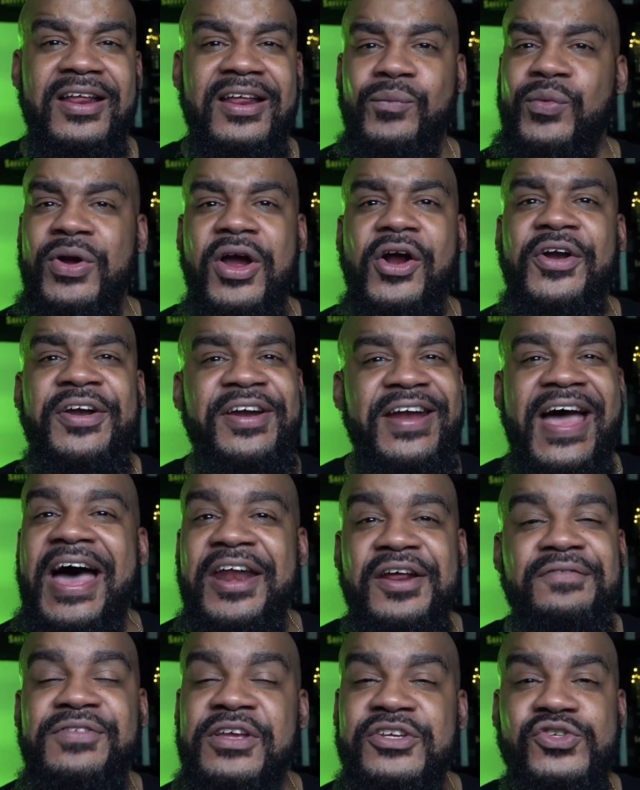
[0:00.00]
We are not
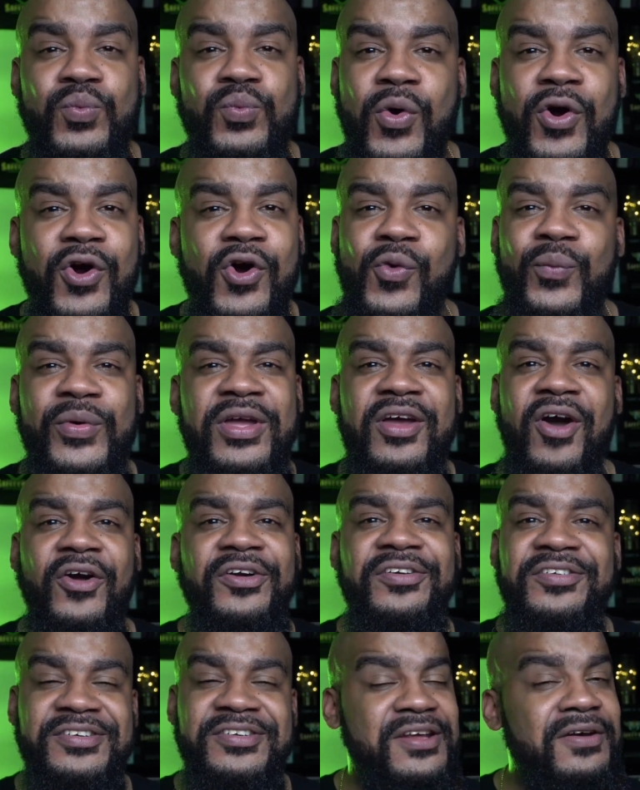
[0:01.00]
of this world. We are
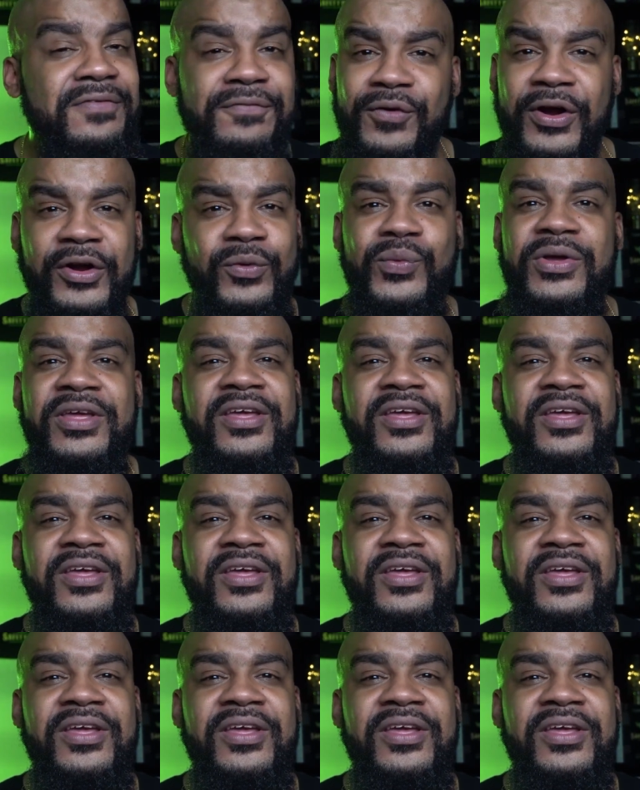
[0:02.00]
different.